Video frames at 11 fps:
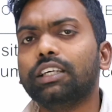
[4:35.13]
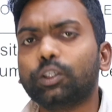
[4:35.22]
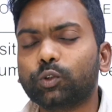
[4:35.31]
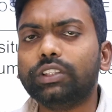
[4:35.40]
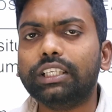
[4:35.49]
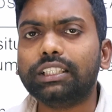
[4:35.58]

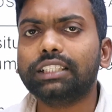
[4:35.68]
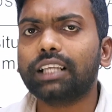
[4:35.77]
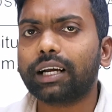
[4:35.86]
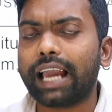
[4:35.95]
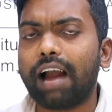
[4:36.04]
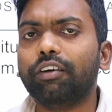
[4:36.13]
So this is the
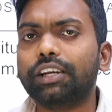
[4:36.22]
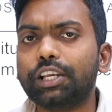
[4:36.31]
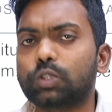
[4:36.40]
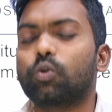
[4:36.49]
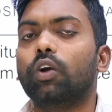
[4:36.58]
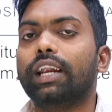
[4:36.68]
cavity
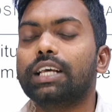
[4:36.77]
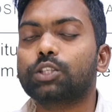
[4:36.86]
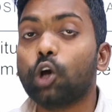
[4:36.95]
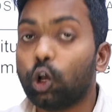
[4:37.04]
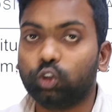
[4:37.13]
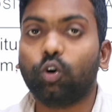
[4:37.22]
is called as
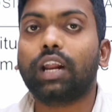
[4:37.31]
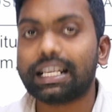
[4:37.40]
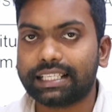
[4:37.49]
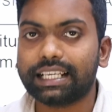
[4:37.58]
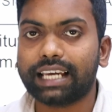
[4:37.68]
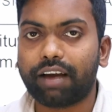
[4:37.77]

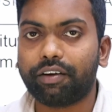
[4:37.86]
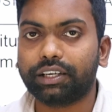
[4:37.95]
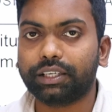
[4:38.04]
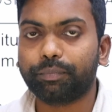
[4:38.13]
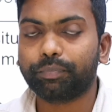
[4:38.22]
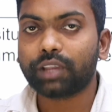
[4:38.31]
thoracic cavity.